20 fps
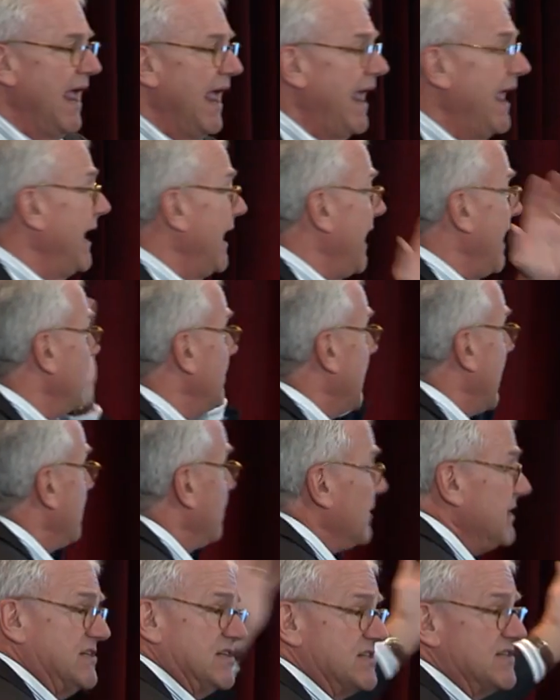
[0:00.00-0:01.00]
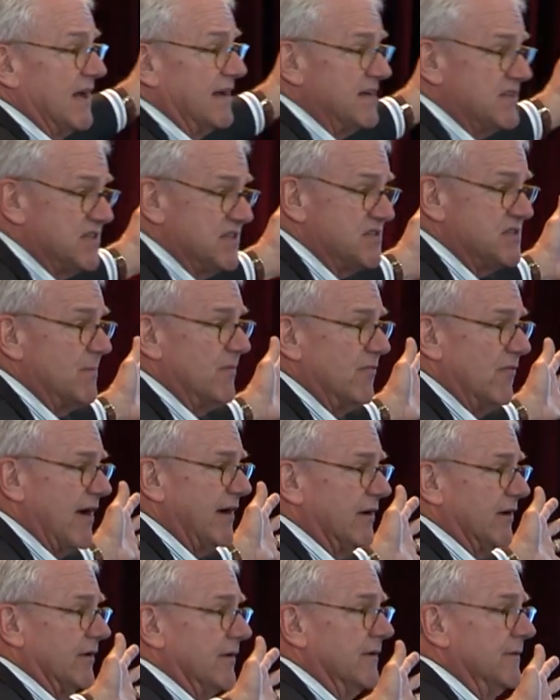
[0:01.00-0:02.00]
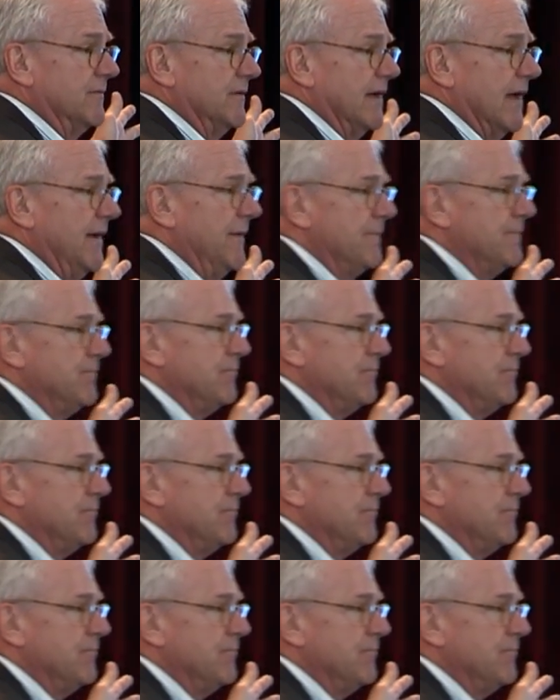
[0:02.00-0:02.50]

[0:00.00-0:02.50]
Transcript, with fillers: and, and, and we design a system of record. Okay?